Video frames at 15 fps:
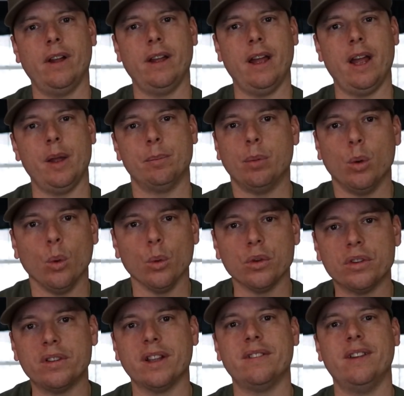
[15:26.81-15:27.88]
A A
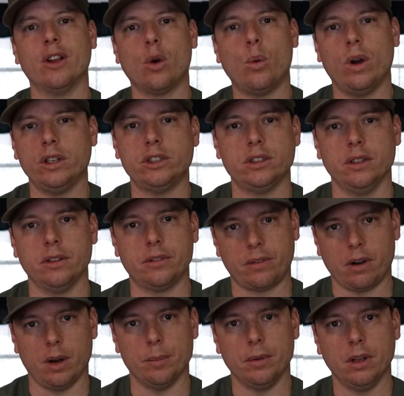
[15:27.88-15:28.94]
pulls sixty questions
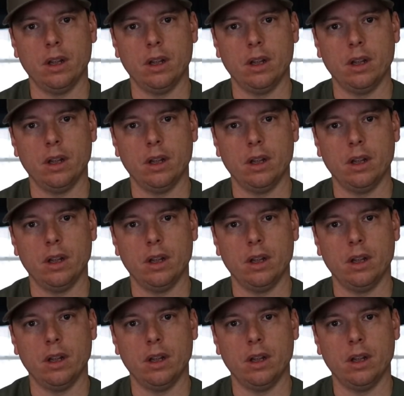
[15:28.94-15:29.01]
from.